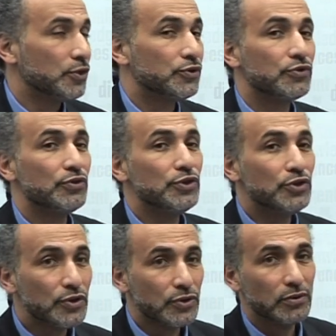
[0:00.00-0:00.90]
To
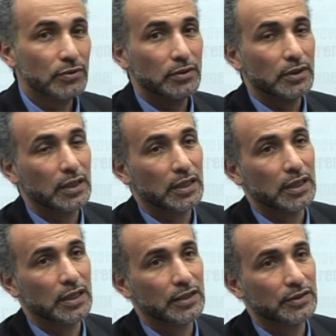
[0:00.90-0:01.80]
renew
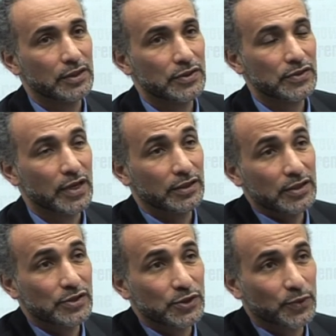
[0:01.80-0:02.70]
uh, this, and
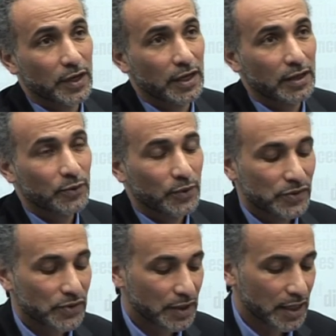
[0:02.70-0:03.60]
this is where,
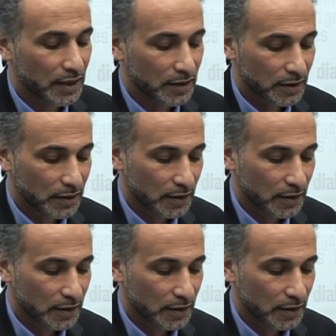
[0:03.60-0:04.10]
once again,